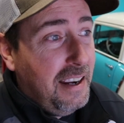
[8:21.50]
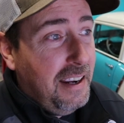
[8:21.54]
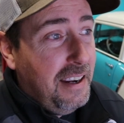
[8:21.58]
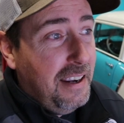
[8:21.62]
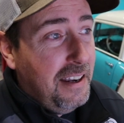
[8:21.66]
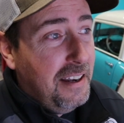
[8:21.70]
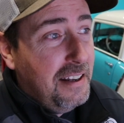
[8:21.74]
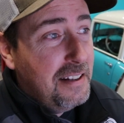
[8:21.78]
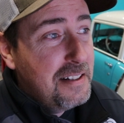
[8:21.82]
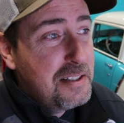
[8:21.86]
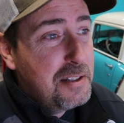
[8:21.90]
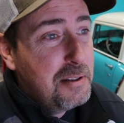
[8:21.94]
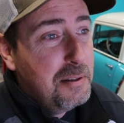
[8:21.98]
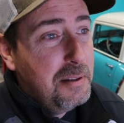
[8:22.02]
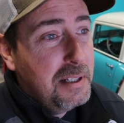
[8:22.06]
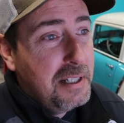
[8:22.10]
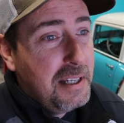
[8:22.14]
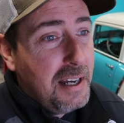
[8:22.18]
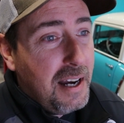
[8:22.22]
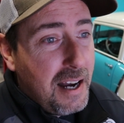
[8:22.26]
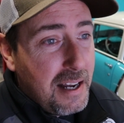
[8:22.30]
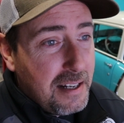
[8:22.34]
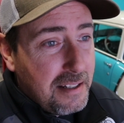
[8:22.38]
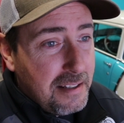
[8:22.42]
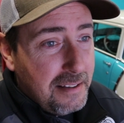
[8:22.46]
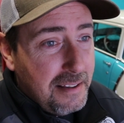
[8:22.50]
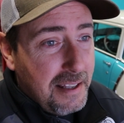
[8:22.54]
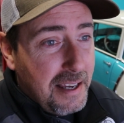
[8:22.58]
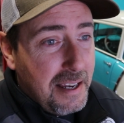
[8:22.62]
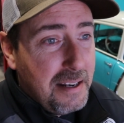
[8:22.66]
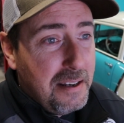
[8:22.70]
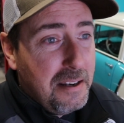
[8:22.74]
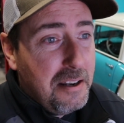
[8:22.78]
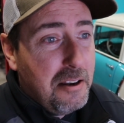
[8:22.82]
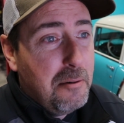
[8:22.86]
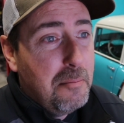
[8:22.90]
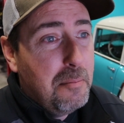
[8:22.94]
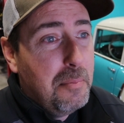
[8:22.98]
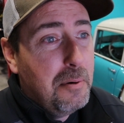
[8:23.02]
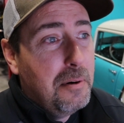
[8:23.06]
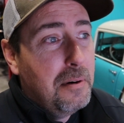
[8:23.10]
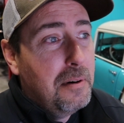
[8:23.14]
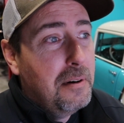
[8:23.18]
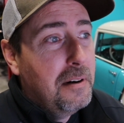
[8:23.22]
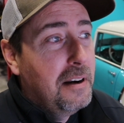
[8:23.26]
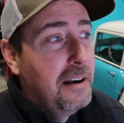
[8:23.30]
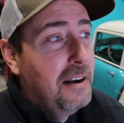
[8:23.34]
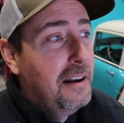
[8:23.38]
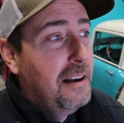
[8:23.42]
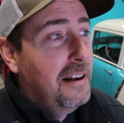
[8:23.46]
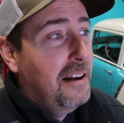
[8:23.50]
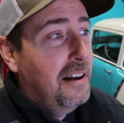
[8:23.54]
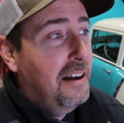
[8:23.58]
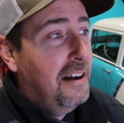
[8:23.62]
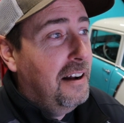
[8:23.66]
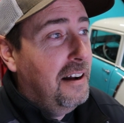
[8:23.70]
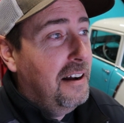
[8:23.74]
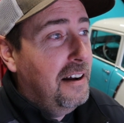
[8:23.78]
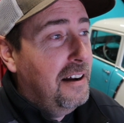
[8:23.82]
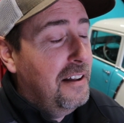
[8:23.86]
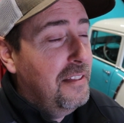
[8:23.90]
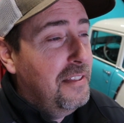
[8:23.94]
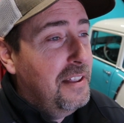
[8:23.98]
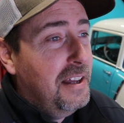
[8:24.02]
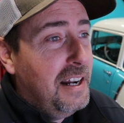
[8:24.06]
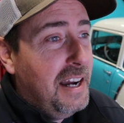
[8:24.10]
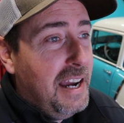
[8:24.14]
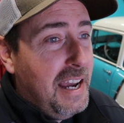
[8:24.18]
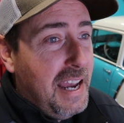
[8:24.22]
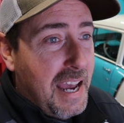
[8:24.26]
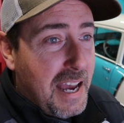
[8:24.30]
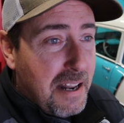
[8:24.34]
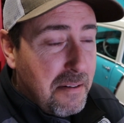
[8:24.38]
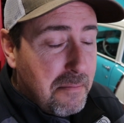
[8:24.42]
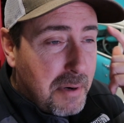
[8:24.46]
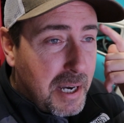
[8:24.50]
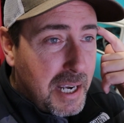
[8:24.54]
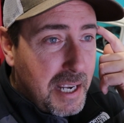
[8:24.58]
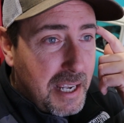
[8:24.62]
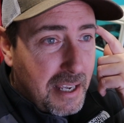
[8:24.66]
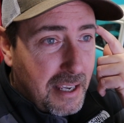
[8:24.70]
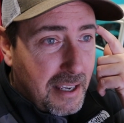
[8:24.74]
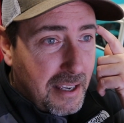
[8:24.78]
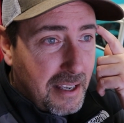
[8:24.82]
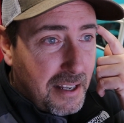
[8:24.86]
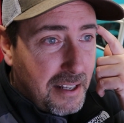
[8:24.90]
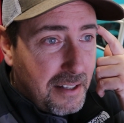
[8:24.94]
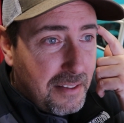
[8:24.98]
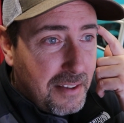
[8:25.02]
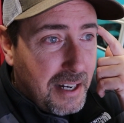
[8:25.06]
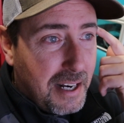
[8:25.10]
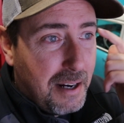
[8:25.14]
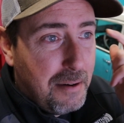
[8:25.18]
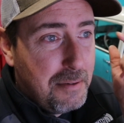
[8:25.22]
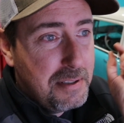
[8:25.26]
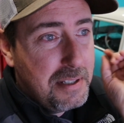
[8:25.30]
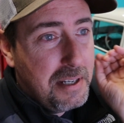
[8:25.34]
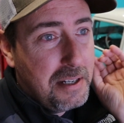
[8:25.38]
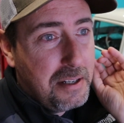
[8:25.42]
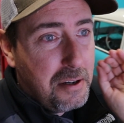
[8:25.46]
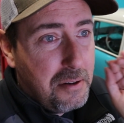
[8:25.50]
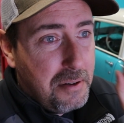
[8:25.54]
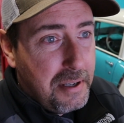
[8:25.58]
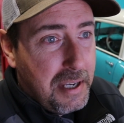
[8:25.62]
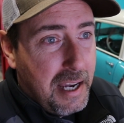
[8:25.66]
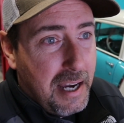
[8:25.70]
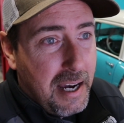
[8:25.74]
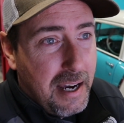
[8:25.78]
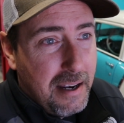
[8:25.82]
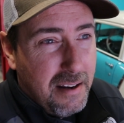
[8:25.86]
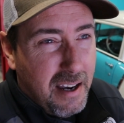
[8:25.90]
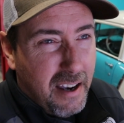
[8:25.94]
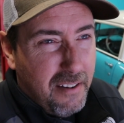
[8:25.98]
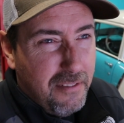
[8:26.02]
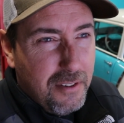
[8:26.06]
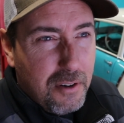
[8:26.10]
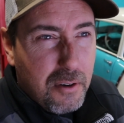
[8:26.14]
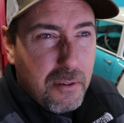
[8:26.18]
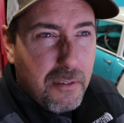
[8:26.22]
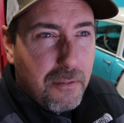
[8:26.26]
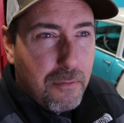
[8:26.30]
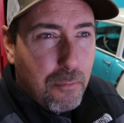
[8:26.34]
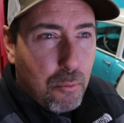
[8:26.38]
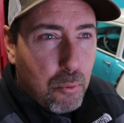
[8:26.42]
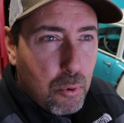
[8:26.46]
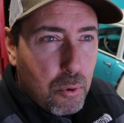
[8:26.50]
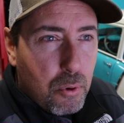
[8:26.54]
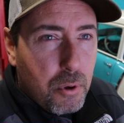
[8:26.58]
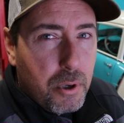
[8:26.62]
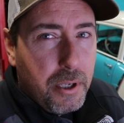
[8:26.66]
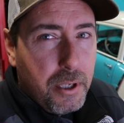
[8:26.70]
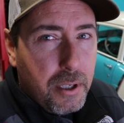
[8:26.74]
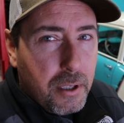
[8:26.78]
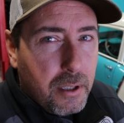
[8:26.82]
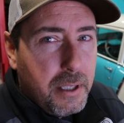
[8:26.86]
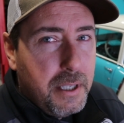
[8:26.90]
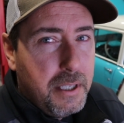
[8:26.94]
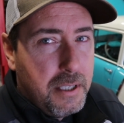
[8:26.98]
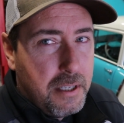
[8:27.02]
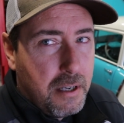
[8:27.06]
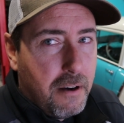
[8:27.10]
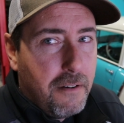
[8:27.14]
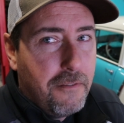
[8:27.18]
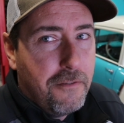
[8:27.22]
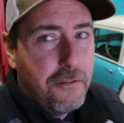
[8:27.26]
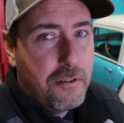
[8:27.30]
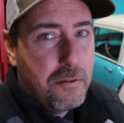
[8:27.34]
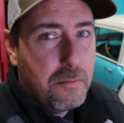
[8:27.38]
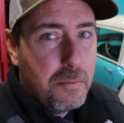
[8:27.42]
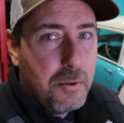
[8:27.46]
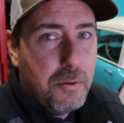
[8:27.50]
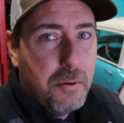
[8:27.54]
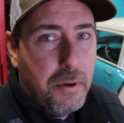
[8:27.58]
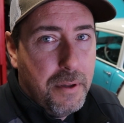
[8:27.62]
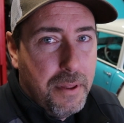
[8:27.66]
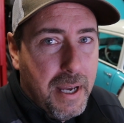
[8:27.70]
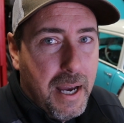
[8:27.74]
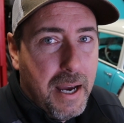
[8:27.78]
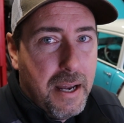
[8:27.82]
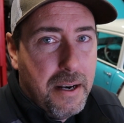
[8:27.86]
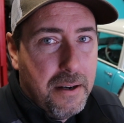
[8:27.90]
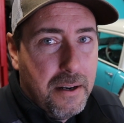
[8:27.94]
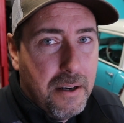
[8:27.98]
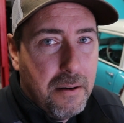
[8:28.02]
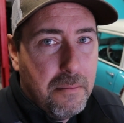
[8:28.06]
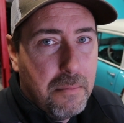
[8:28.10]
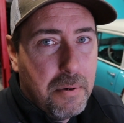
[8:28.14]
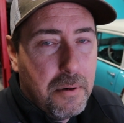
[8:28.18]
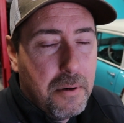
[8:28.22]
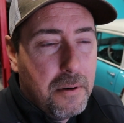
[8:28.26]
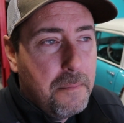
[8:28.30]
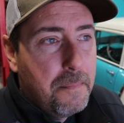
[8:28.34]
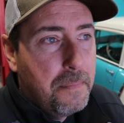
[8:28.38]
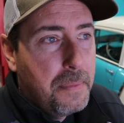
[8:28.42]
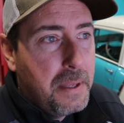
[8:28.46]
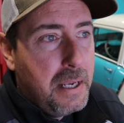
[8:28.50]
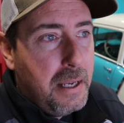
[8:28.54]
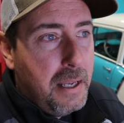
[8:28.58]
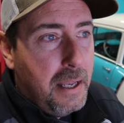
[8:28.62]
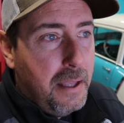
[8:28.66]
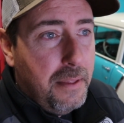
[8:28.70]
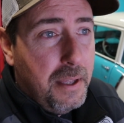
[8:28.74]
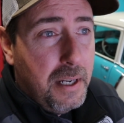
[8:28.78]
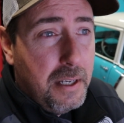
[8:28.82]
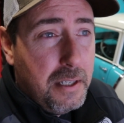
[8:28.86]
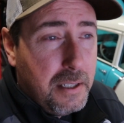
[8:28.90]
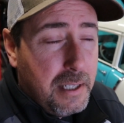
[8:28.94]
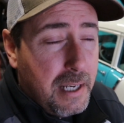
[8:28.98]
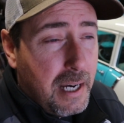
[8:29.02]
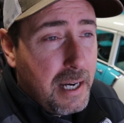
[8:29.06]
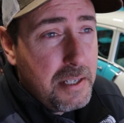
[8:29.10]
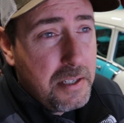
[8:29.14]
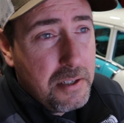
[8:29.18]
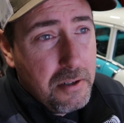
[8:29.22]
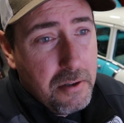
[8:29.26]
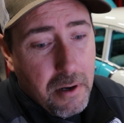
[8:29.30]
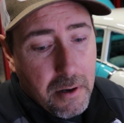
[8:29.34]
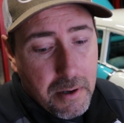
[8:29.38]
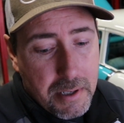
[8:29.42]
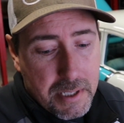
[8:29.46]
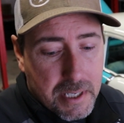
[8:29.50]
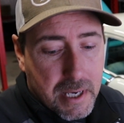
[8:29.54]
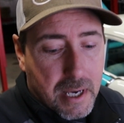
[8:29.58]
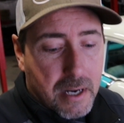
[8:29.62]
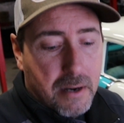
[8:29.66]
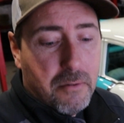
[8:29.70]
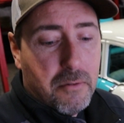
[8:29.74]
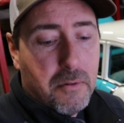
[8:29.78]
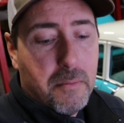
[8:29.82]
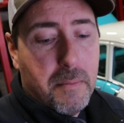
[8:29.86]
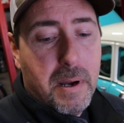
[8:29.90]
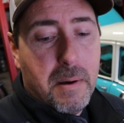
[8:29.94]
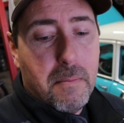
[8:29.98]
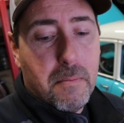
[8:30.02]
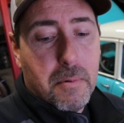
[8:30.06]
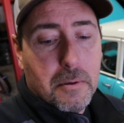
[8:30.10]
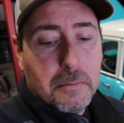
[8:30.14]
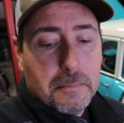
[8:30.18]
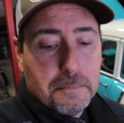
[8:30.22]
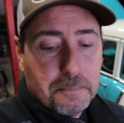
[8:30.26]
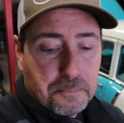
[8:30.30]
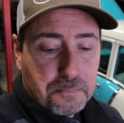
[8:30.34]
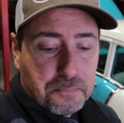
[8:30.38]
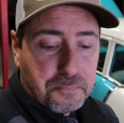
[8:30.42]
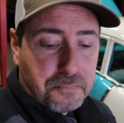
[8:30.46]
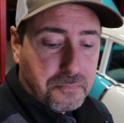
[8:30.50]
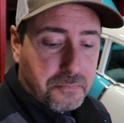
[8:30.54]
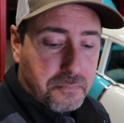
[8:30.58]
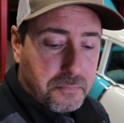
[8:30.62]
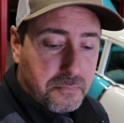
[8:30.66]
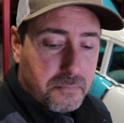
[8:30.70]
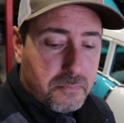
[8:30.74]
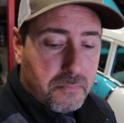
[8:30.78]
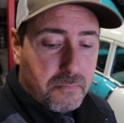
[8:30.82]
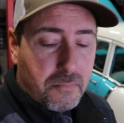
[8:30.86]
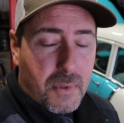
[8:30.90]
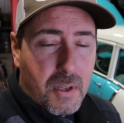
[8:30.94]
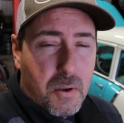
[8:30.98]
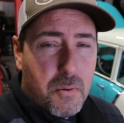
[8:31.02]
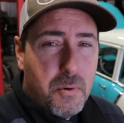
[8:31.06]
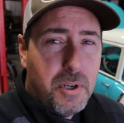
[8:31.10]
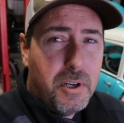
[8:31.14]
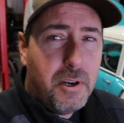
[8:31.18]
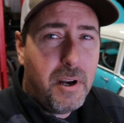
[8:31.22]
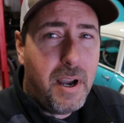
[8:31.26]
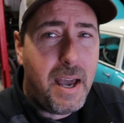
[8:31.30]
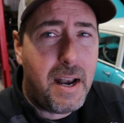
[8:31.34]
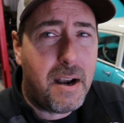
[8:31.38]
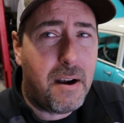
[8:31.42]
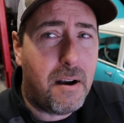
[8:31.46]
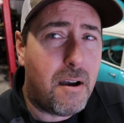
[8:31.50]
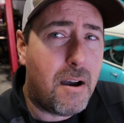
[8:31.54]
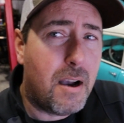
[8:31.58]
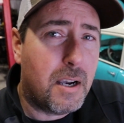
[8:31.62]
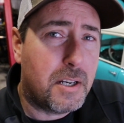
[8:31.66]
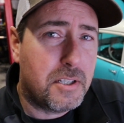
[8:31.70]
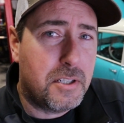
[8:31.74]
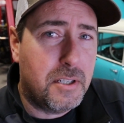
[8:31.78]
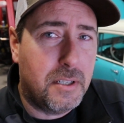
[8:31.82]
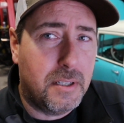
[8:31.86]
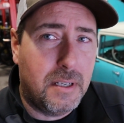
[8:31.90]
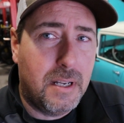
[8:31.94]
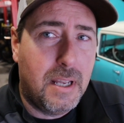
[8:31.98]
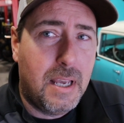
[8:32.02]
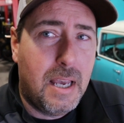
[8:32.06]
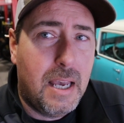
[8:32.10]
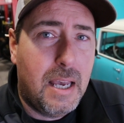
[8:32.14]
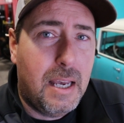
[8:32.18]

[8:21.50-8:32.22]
And so it got to that number that I had in my head, that I was like, okay, I feel really comfortable with that number. And then, guys, you always got to remember, when you're at an auction,